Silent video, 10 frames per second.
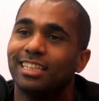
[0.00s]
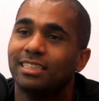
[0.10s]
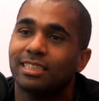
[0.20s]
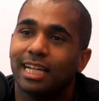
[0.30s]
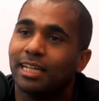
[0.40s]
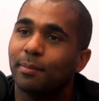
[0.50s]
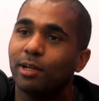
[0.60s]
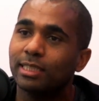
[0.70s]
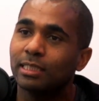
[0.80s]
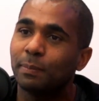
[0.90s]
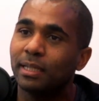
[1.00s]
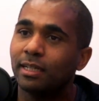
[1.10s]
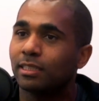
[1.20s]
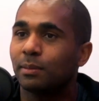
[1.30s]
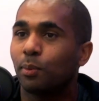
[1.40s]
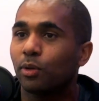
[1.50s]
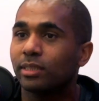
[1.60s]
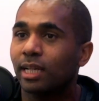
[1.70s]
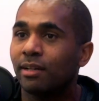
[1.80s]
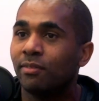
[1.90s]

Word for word: just AWS has been there to support us kind